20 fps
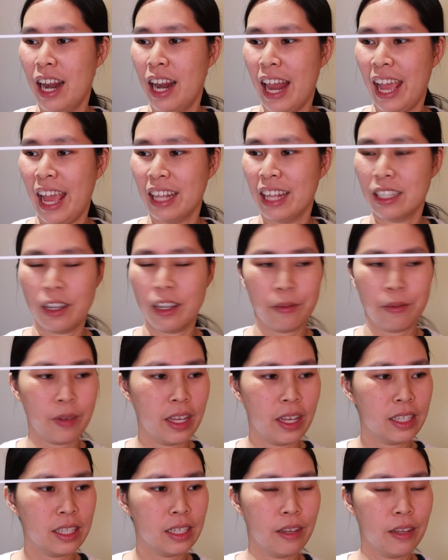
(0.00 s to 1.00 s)
length of
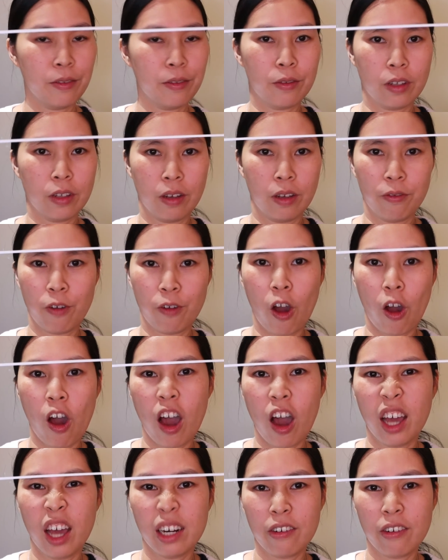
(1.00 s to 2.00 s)
it is
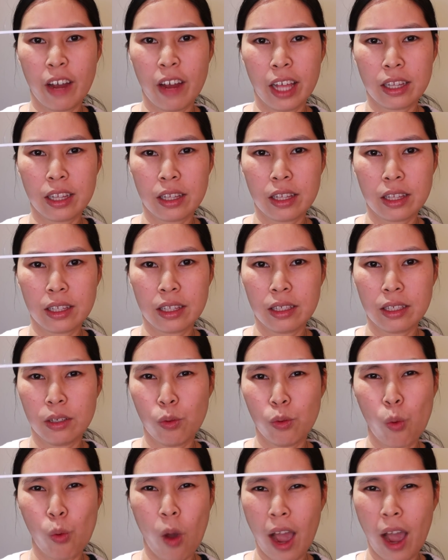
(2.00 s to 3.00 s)

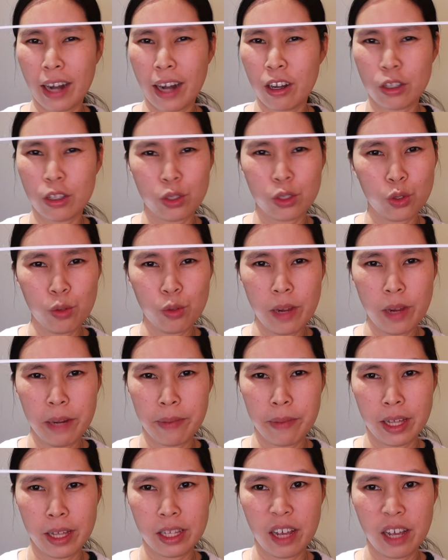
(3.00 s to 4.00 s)
401 or 2
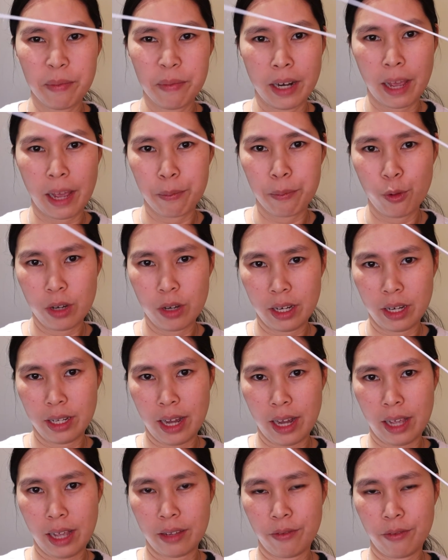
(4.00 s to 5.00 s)
millimeter, but I put it
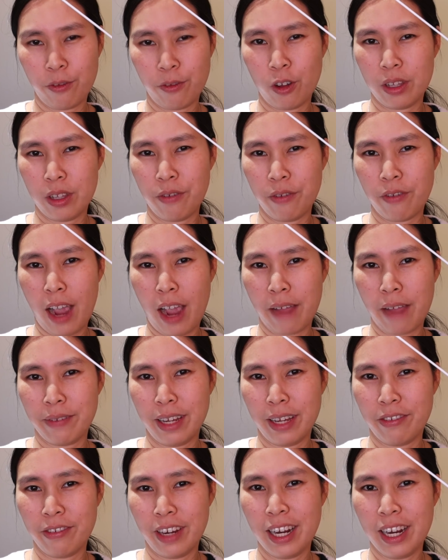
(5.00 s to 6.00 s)
45
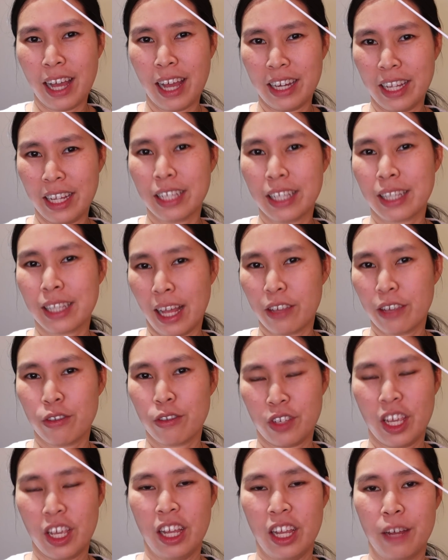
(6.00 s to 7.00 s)
degree like this, like you
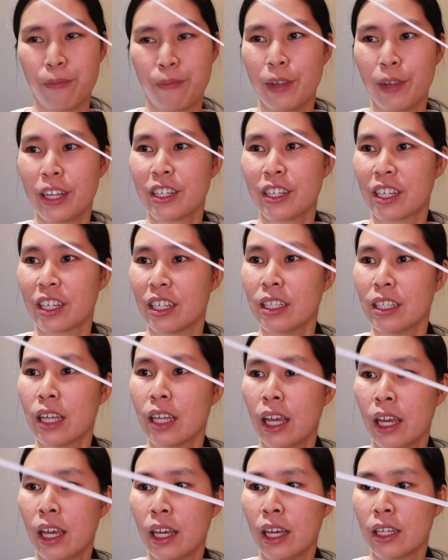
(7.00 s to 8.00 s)
see in the picture.
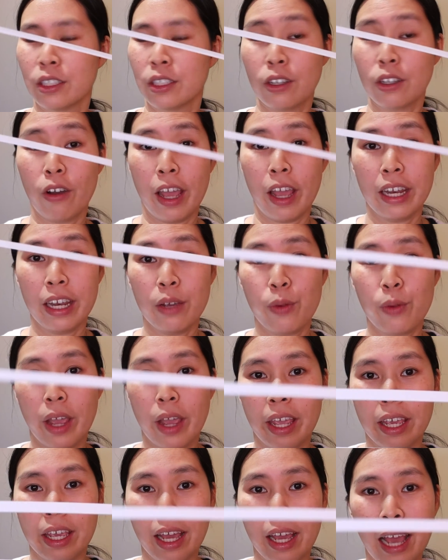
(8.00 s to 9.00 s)
So
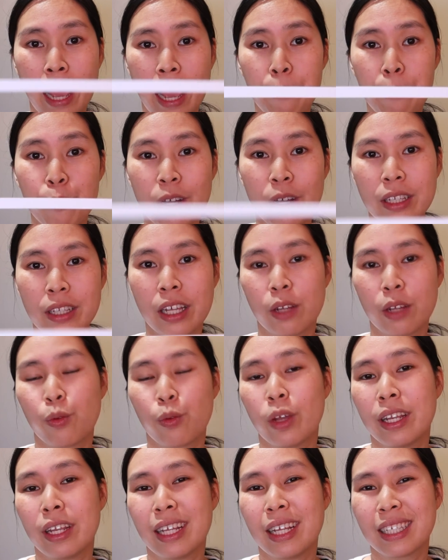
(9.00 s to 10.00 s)
anyway, I printed
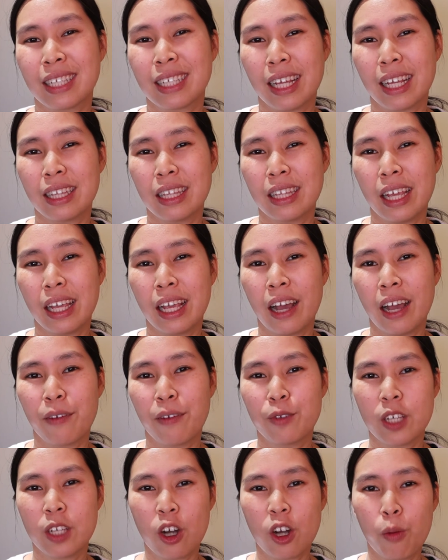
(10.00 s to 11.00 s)
with the setting
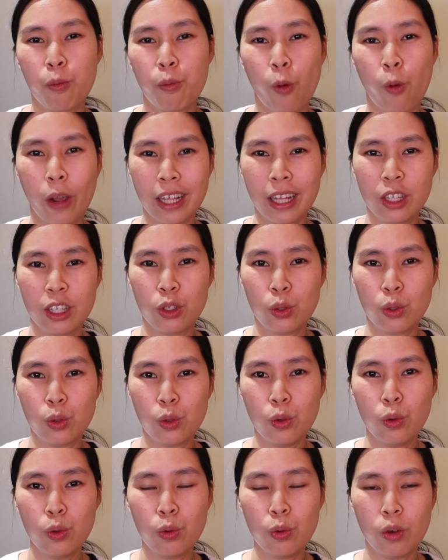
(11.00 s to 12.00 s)
of
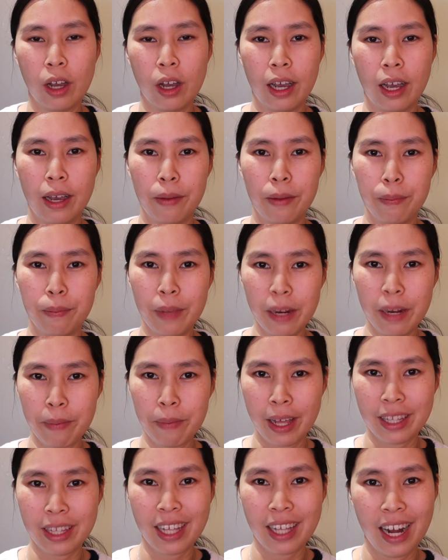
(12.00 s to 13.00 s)
0.2
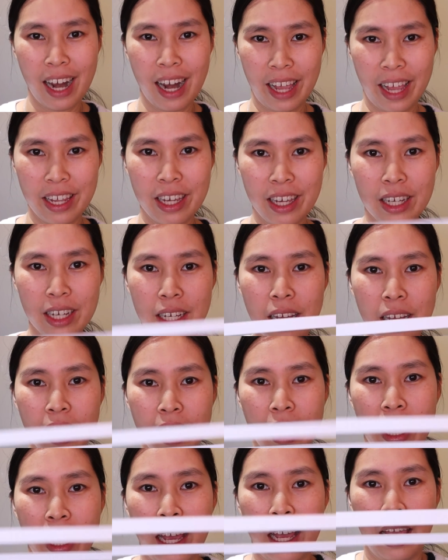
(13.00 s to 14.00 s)
millimeter layer,
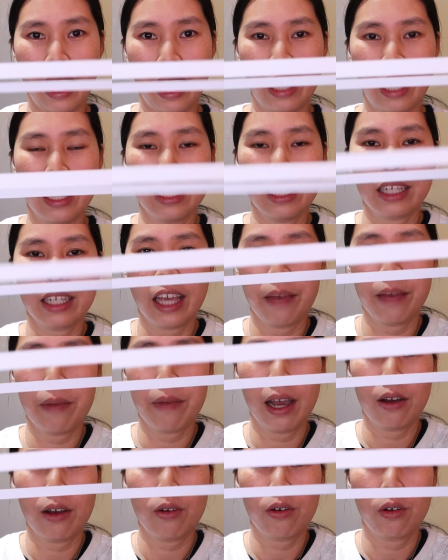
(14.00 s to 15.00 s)
and it came
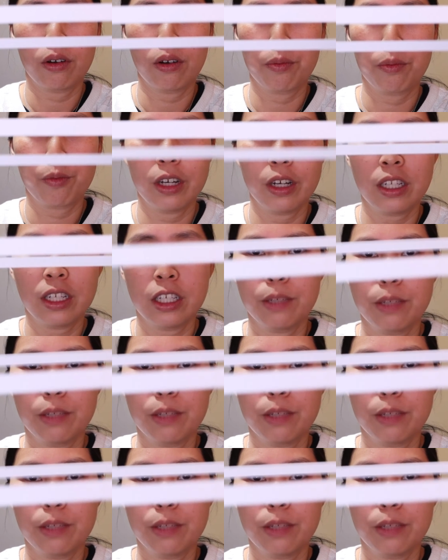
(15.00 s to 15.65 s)
out pretty